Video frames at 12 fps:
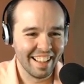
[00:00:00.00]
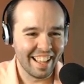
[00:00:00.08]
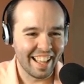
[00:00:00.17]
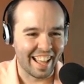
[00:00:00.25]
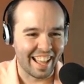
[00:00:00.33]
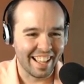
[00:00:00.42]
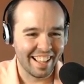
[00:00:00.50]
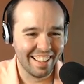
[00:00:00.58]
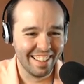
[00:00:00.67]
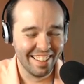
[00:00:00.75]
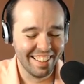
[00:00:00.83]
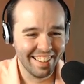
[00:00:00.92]
Huh?
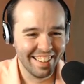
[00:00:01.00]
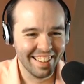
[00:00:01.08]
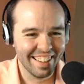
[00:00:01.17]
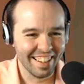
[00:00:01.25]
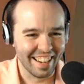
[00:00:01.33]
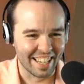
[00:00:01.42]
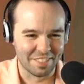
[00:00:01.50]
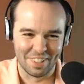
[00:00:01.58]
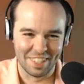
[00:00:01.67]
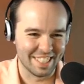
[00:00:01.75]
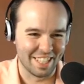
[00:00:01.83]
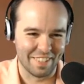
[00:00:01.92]

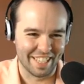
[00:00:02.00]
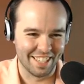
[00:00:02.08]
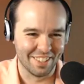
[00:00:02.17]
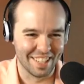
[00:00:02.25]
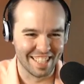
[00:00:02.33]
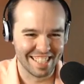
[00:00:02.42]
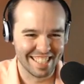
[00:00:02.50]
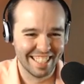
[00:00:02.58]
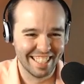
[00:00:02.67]
Stop making that noise.